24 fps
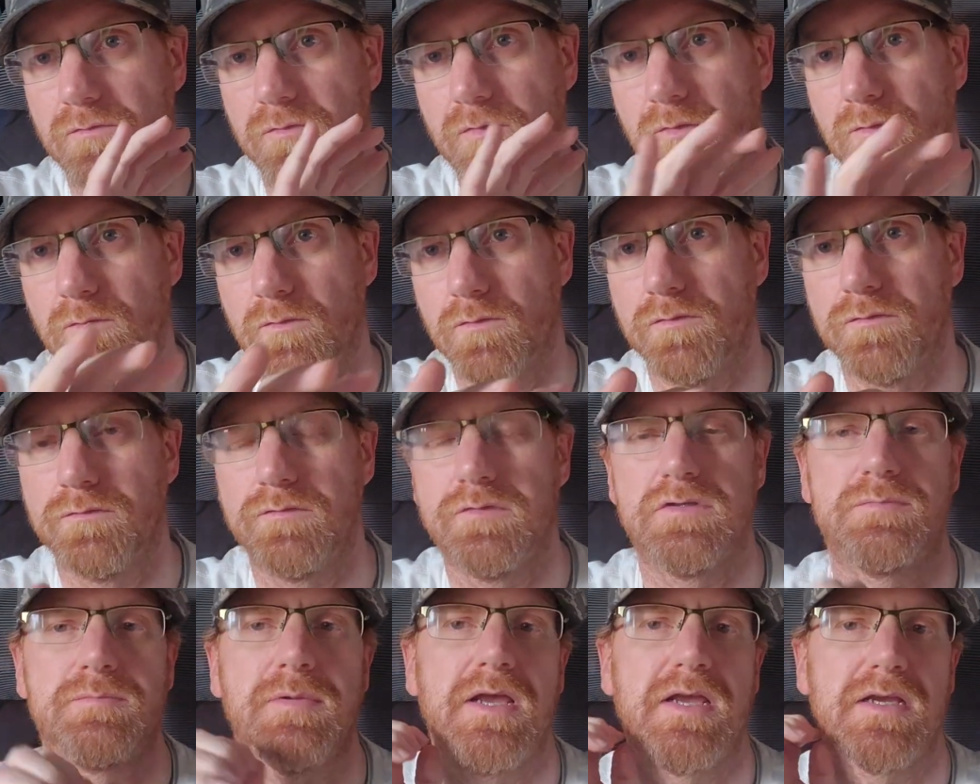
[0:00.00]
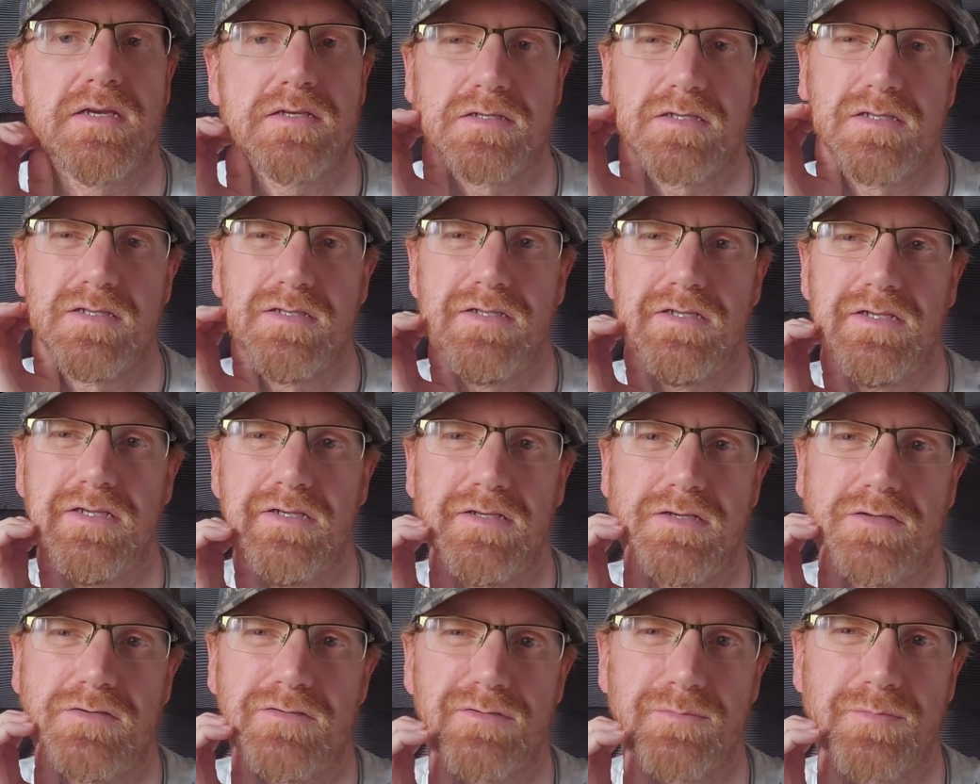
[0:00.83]
All of the specs and the
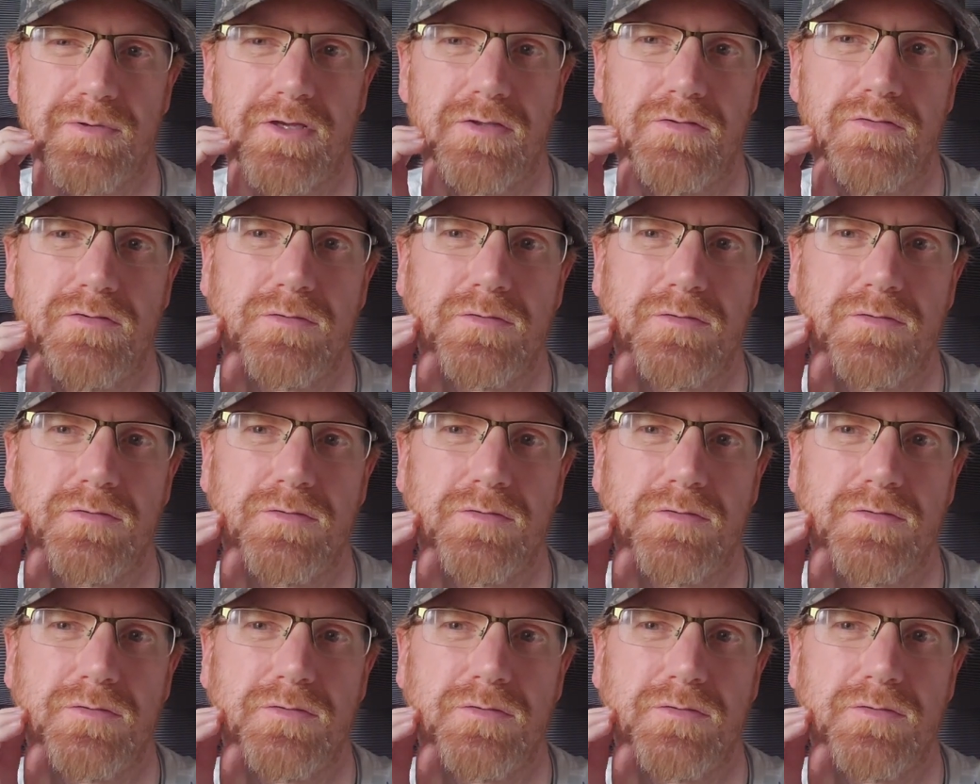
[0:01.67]
details about